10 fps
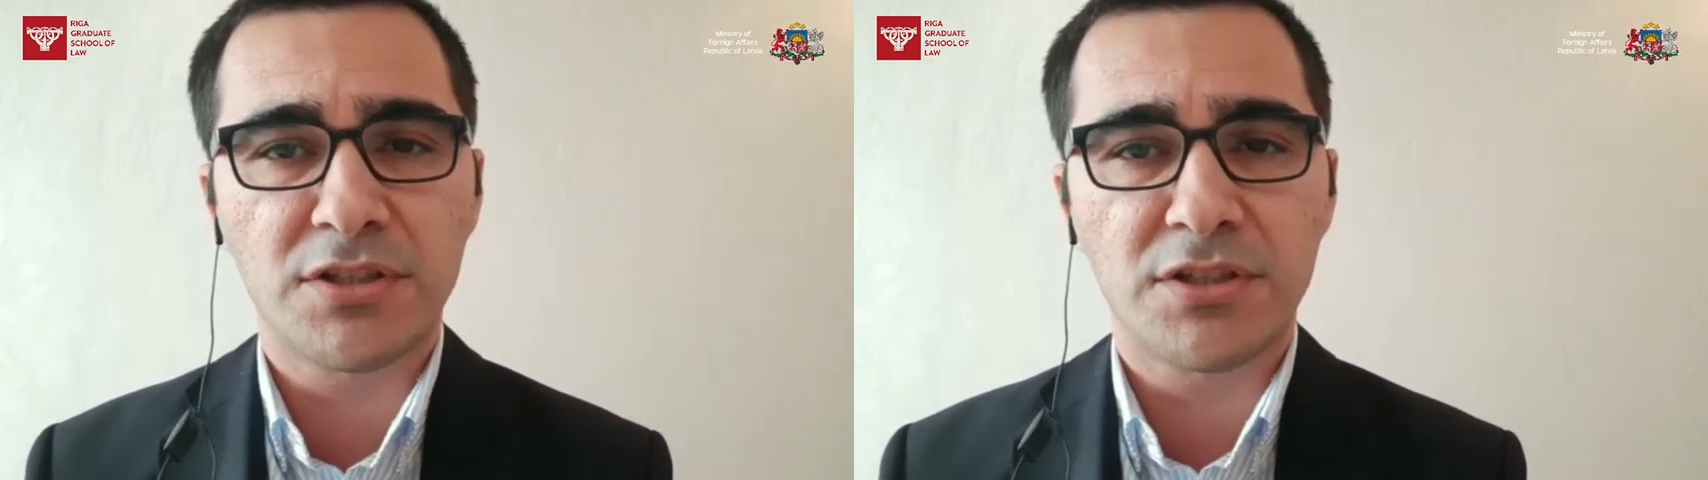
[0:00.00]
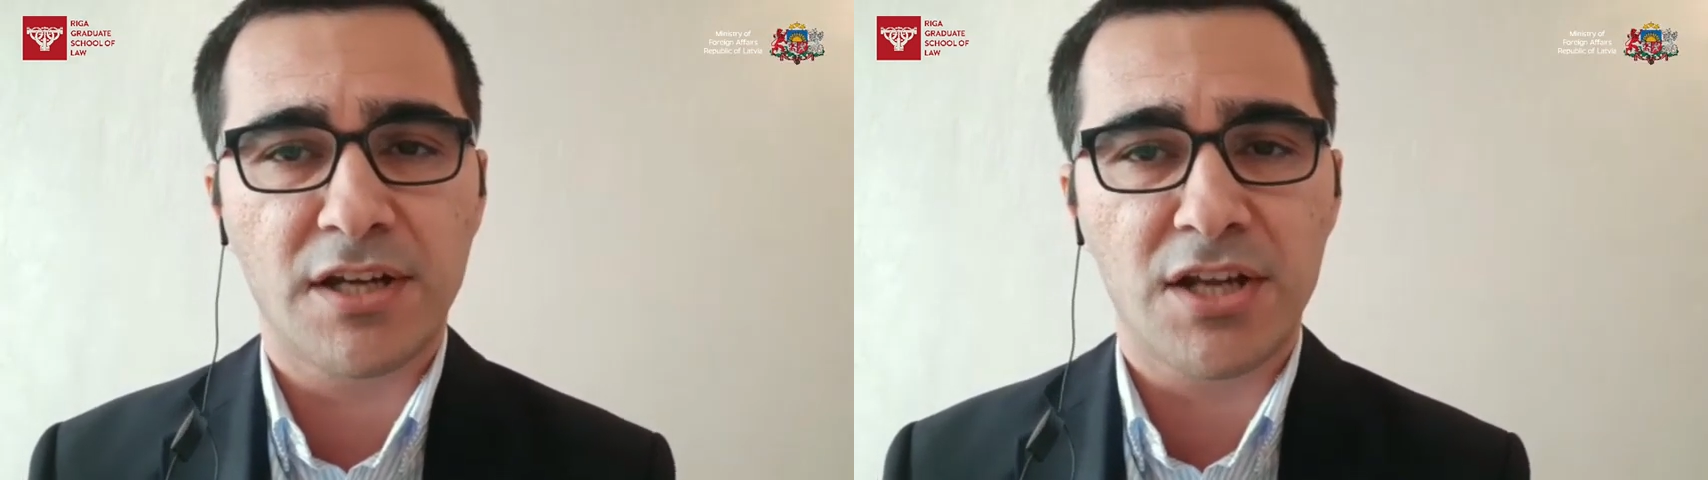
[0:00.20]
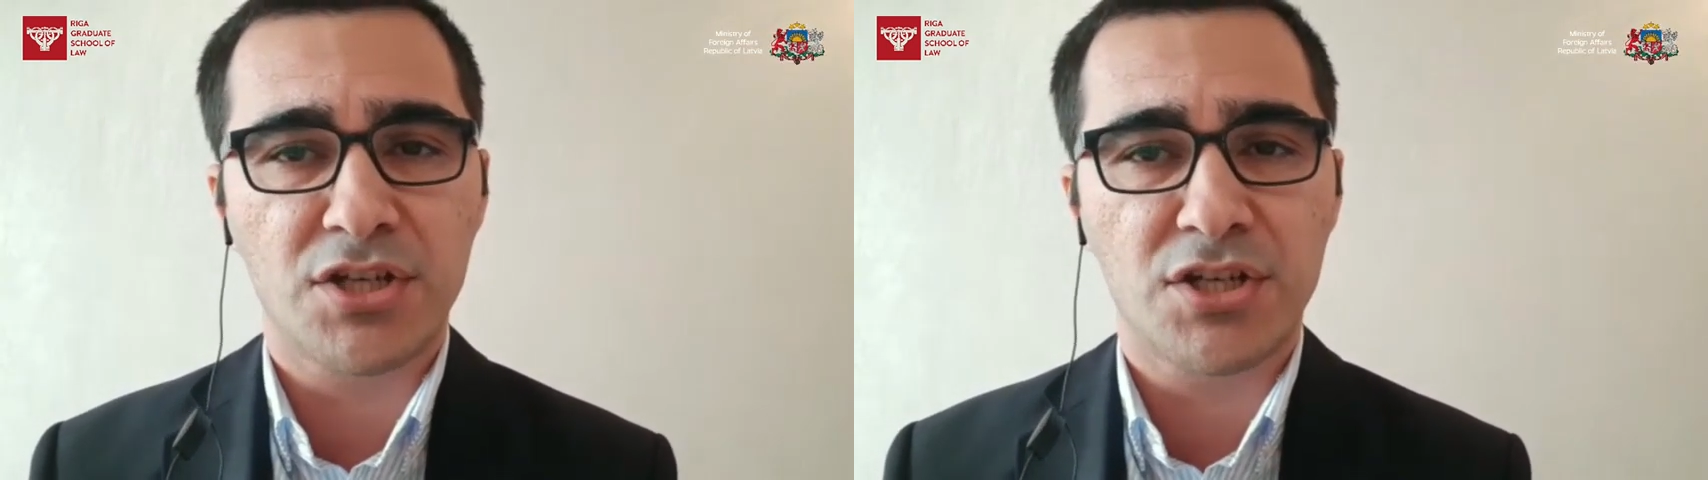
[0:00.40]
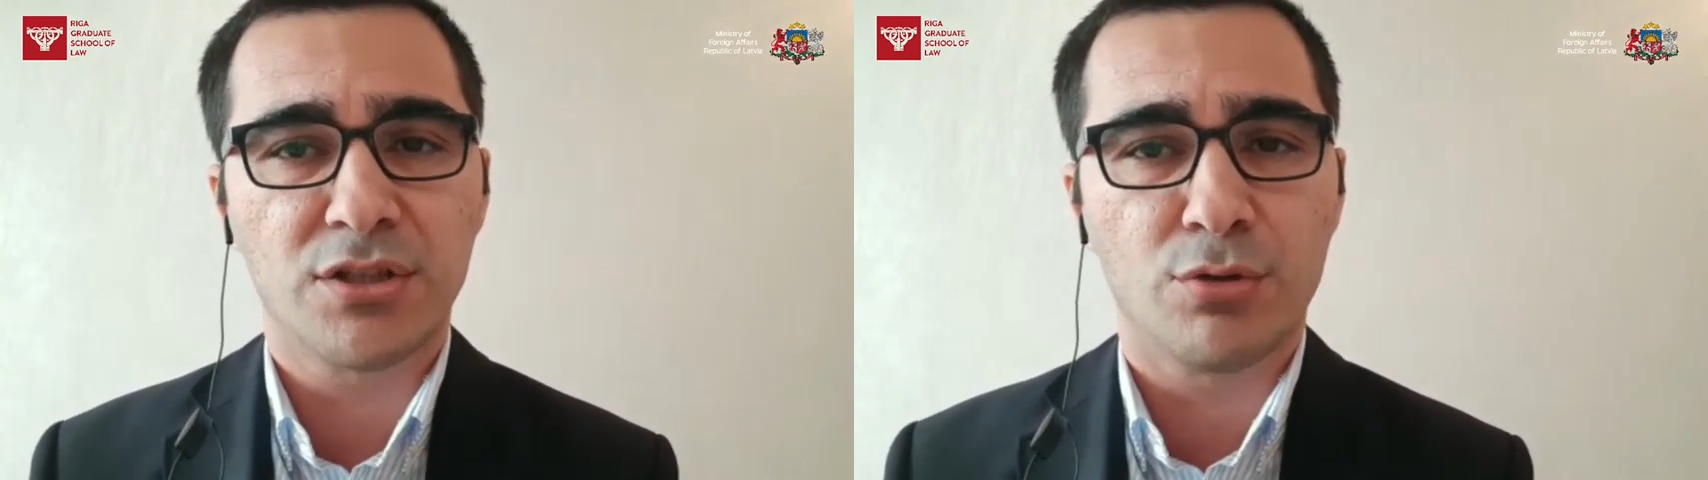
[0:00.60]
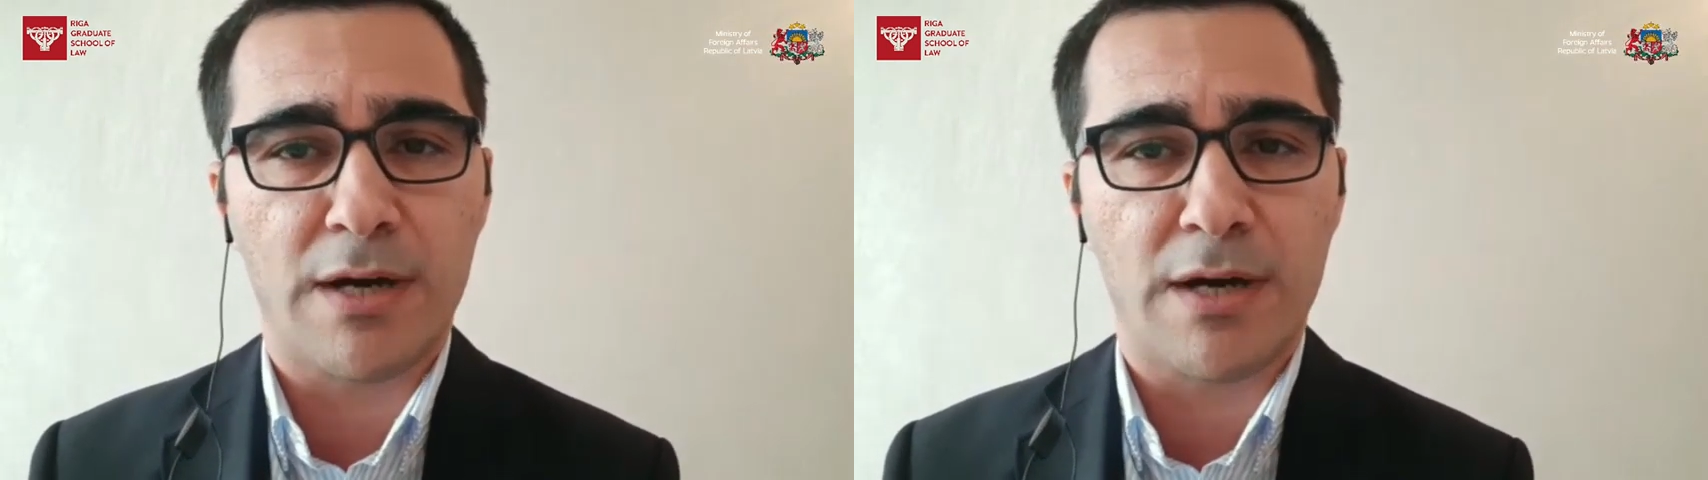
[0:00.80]

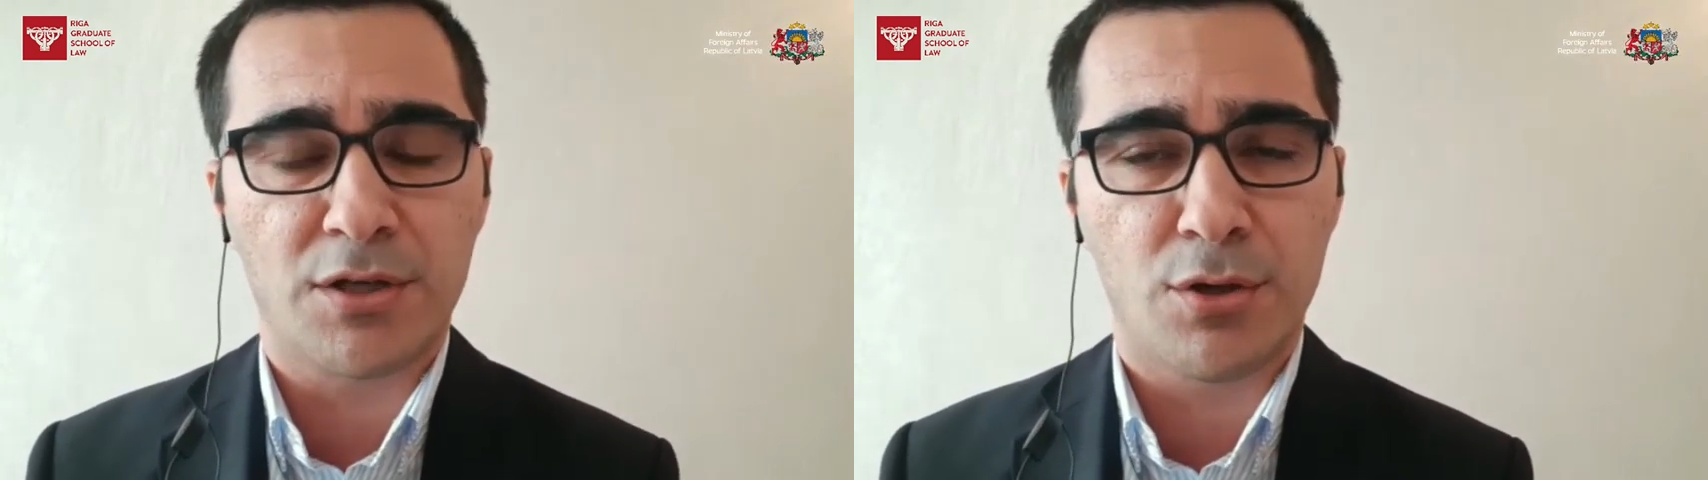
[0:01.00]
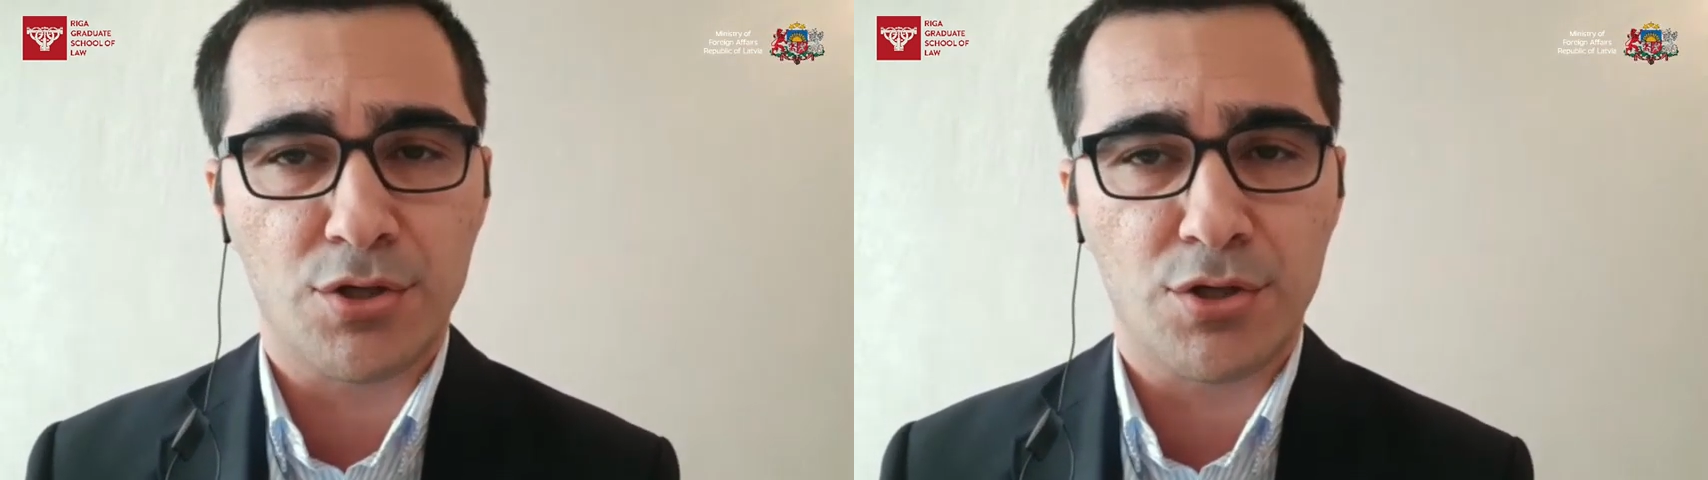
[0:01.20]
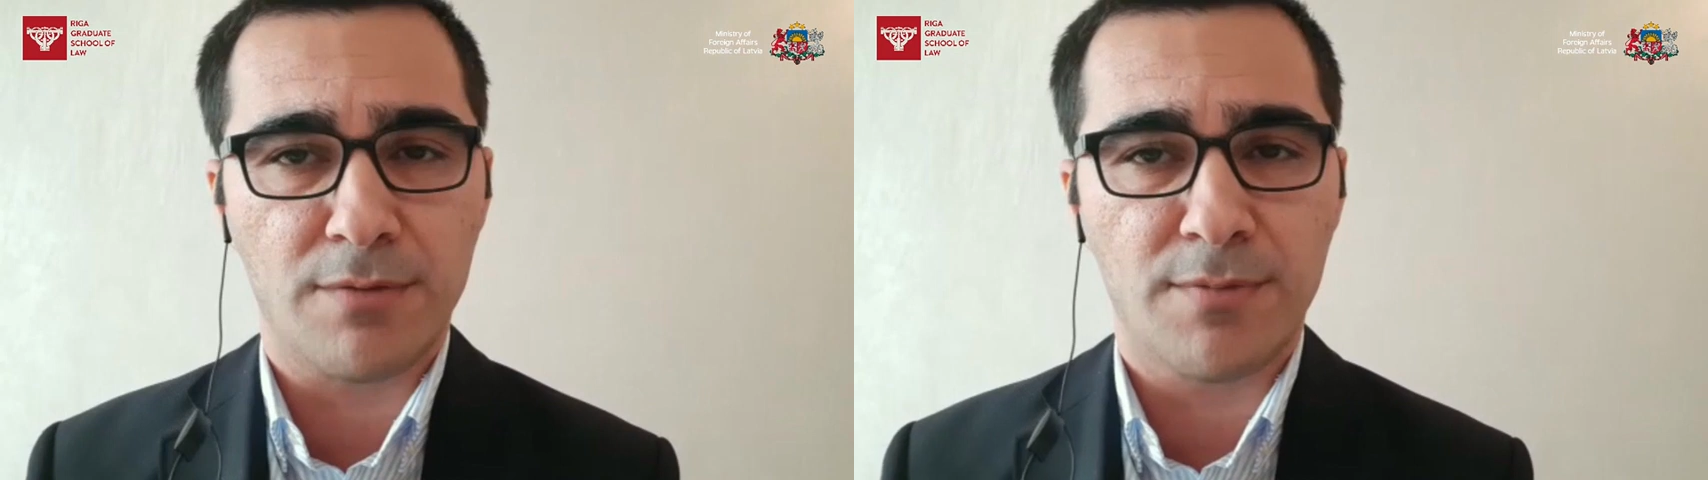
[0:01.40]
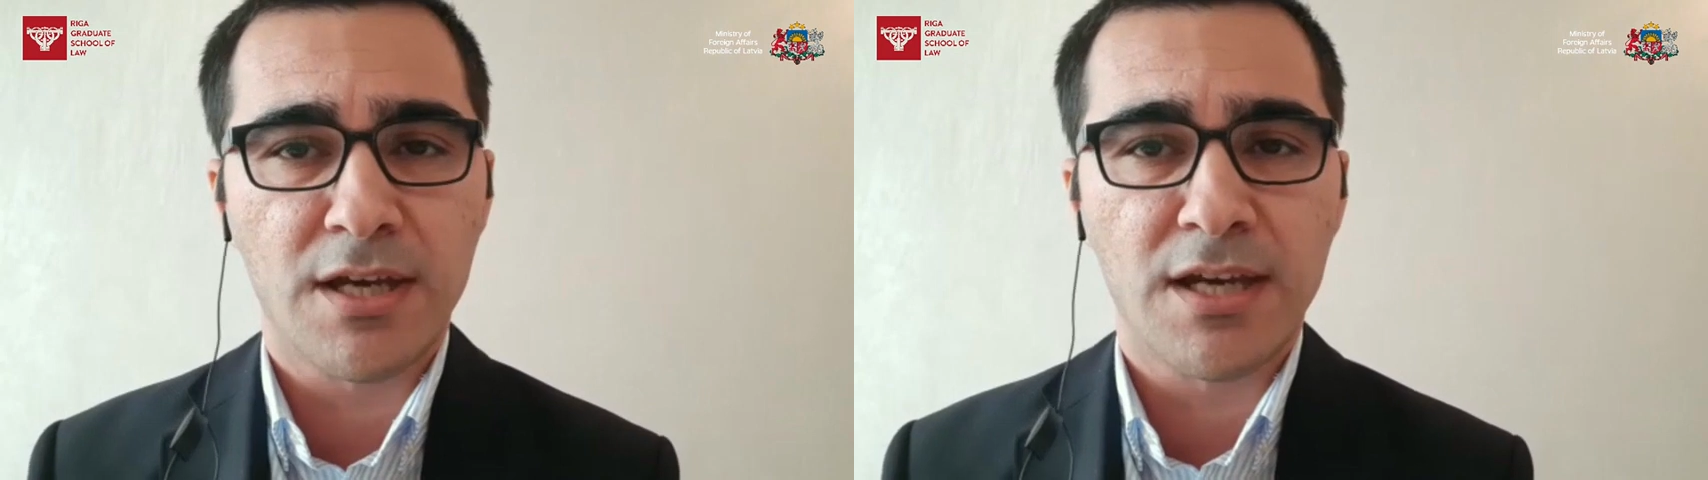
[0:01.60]
integration to partnership.